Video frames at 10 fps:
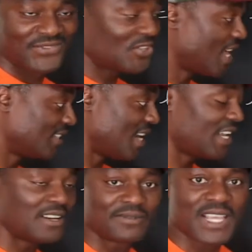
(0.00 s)
So that's
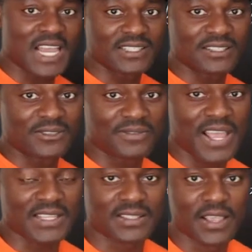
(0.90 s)
negative tangent of
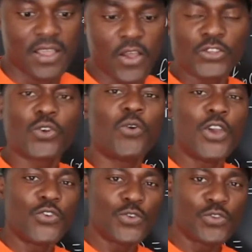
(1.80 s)
x. So
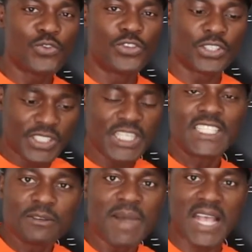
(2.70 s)
you, you just
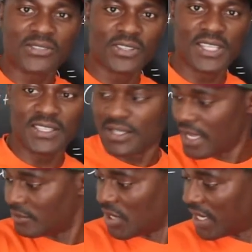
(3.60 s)
need to master these
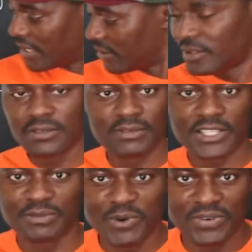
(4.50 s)
things, but let's,
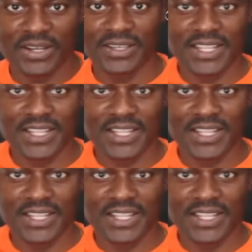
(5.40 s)
let's move on.